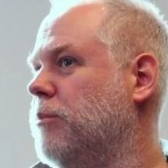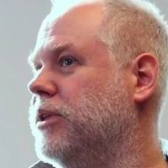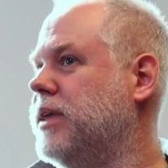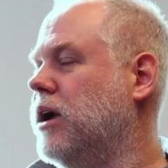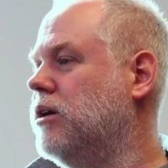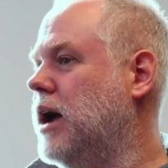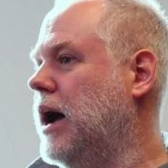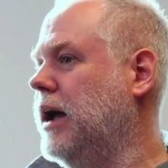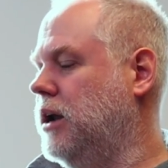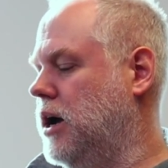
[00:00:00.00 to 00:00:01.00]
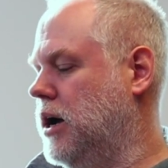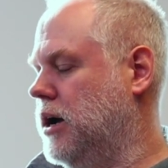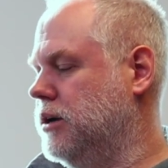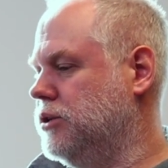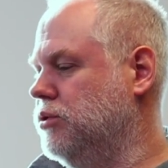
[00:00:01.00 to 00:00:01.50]
But they are
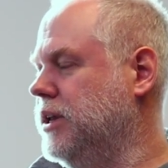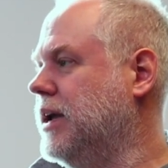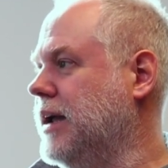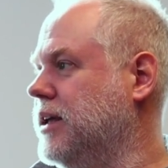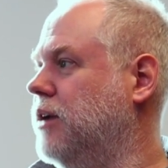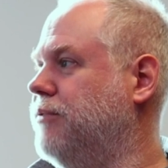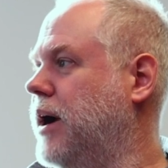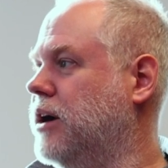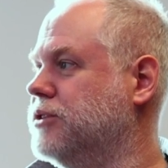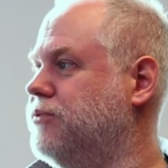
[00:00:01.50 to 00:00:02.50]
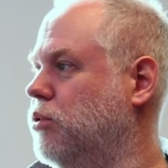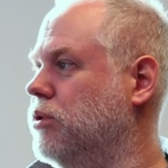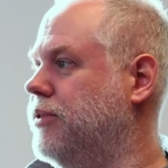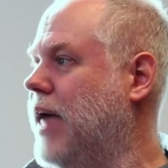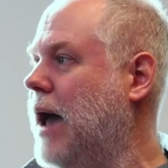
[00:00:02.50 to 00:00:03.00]
not unique identifiers
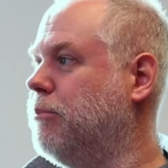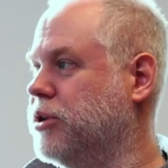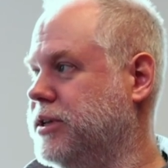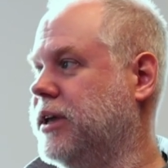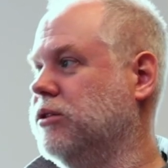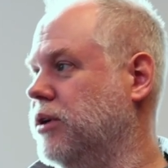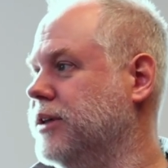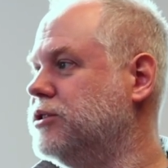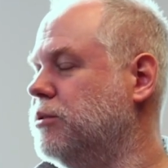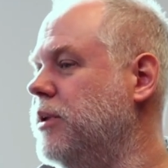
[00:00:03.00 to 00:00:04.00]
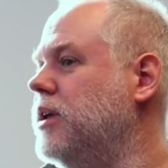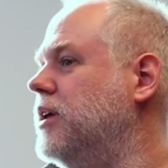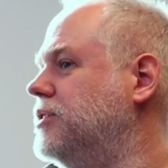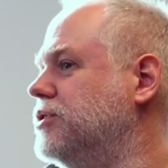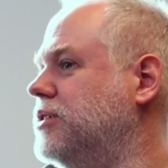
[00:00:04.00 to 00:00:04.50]
for that particular instrument.
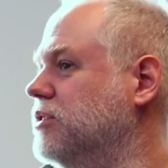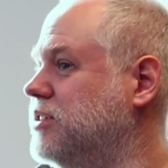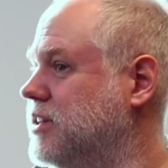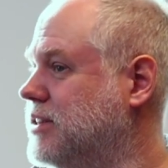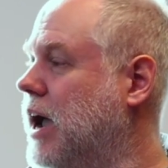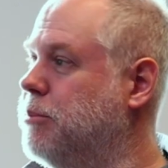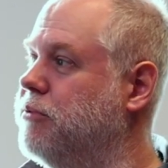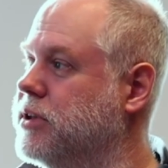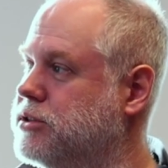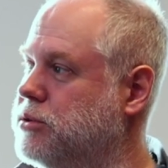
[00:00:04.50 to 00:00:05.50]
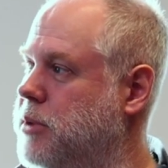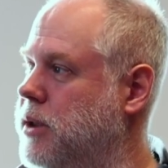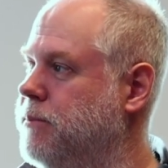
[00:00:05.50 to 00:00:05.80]
It just tells you the type of instrument.